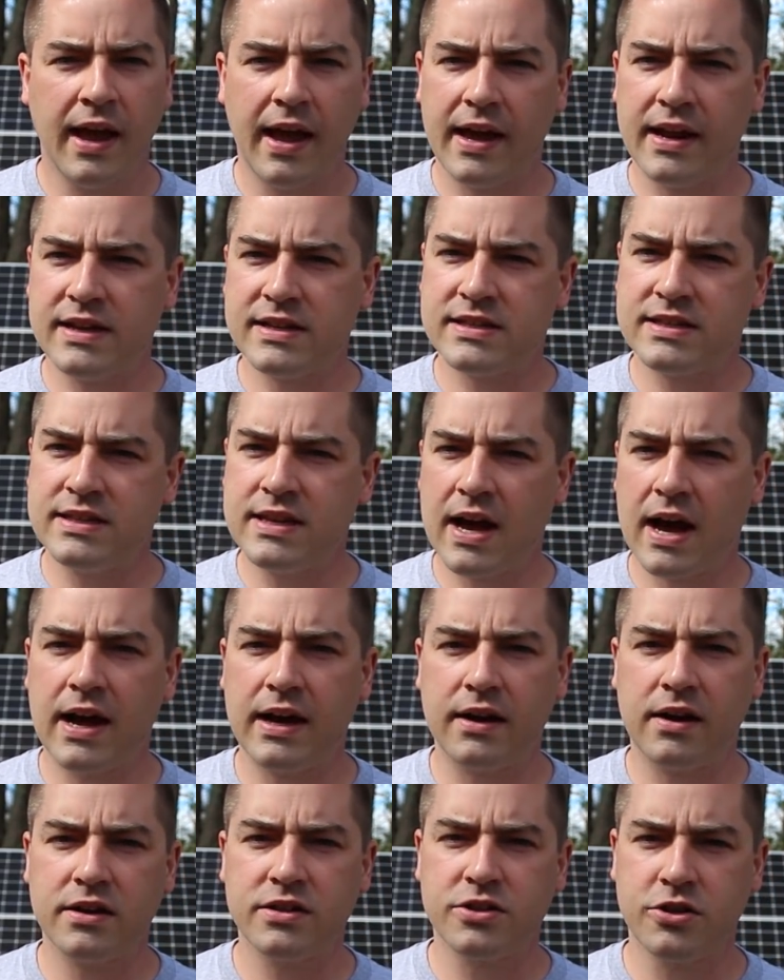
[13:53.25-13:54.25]
and it's
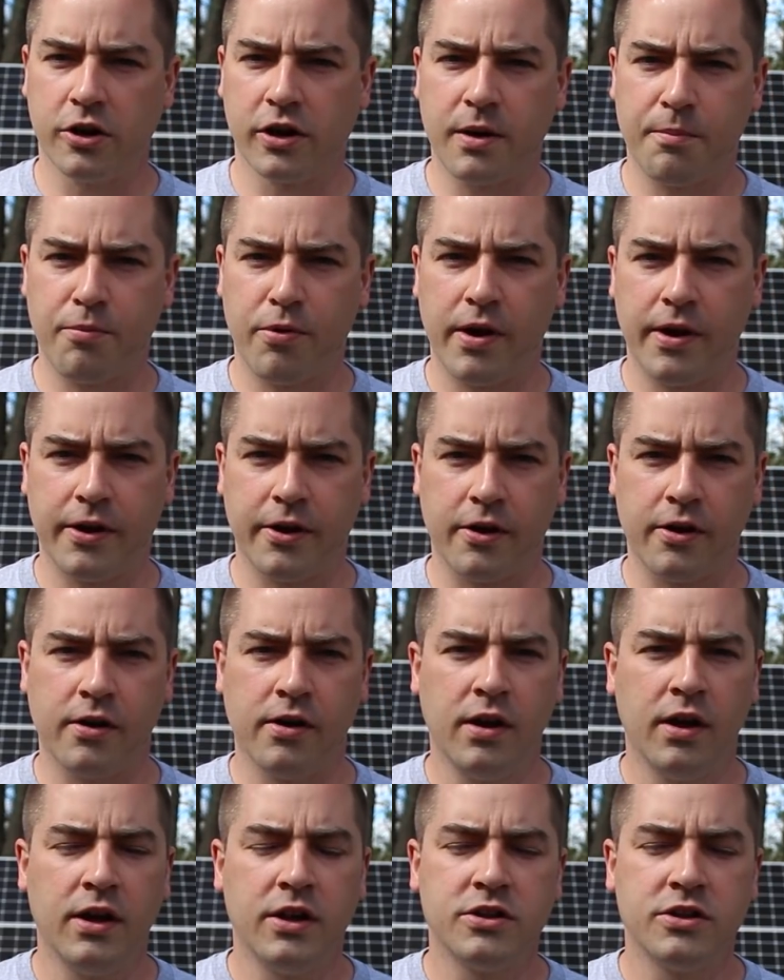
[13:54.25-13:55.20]
not a circuit breaker.